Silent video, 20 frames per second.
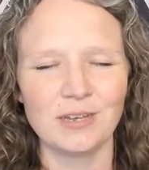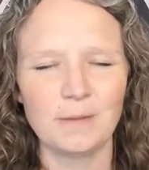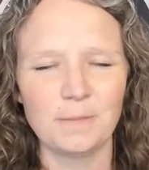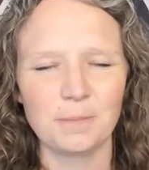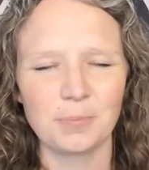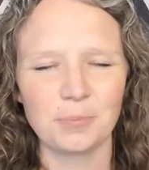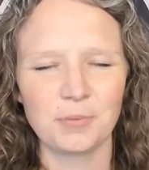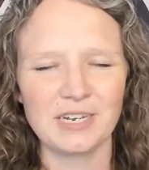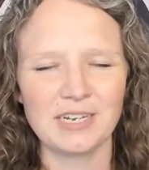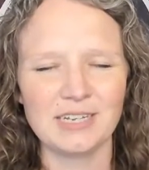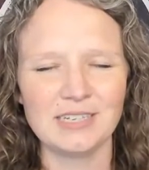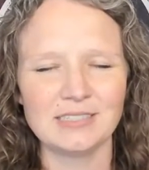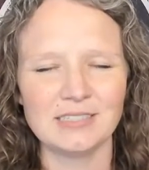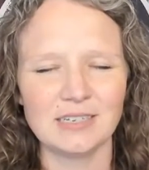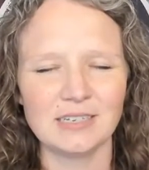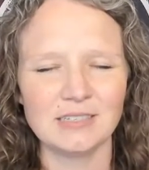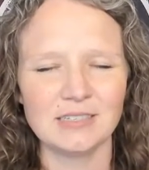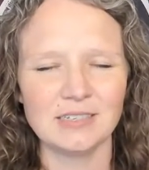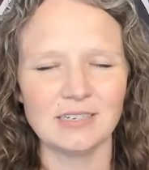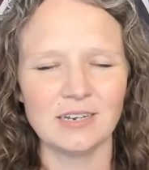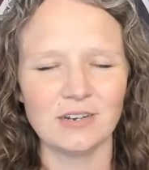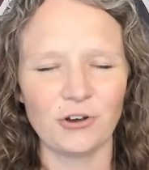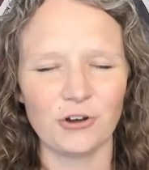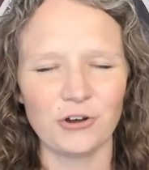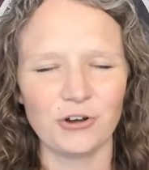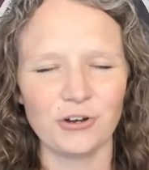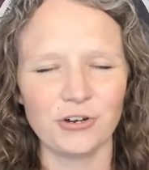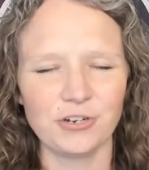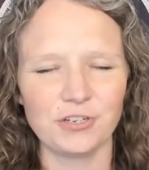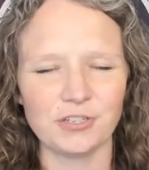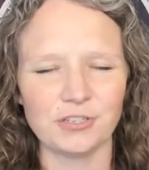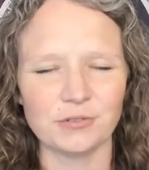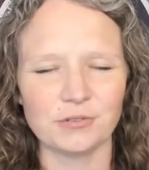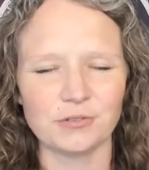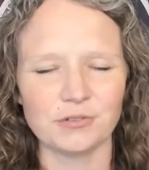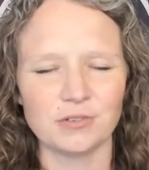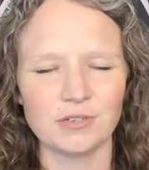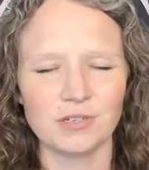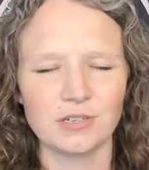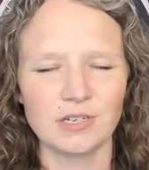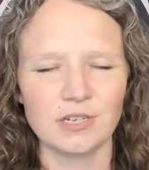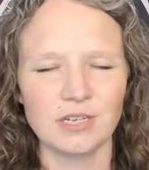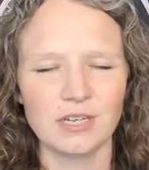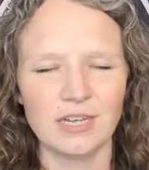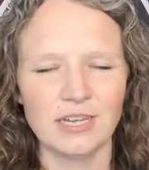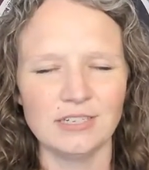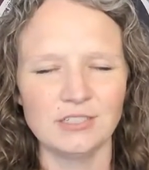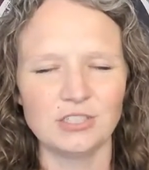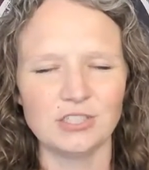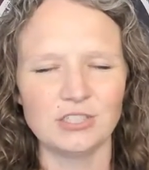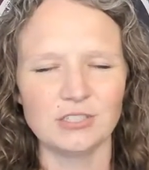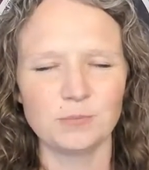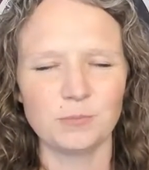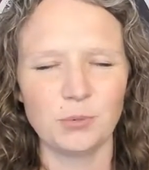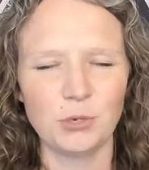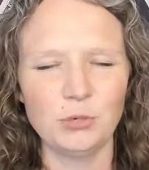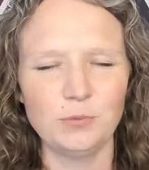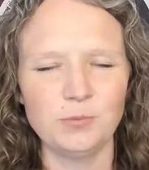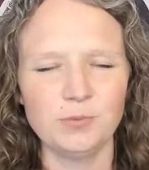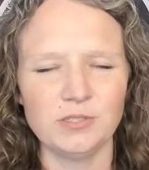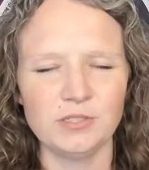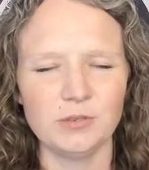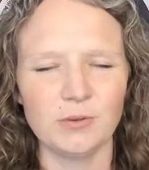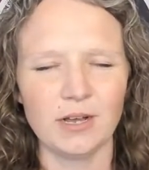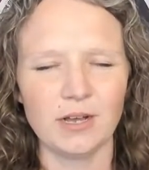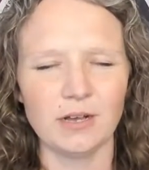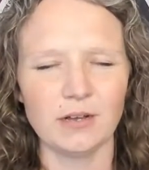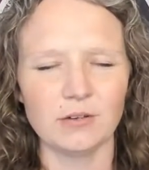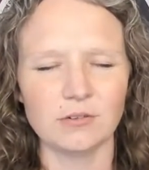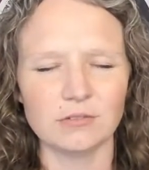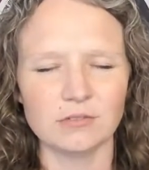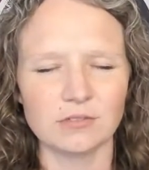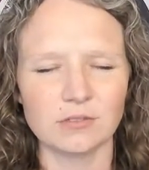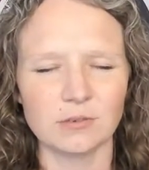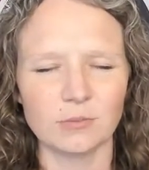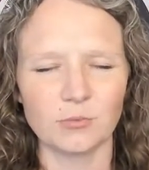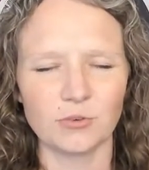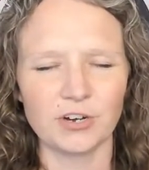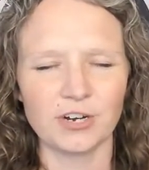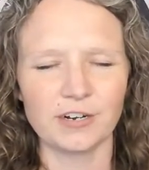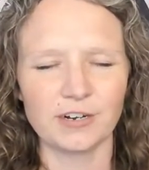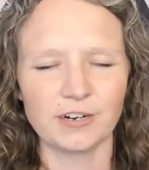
But it doesn't hurt you, it just poops you out somewhere.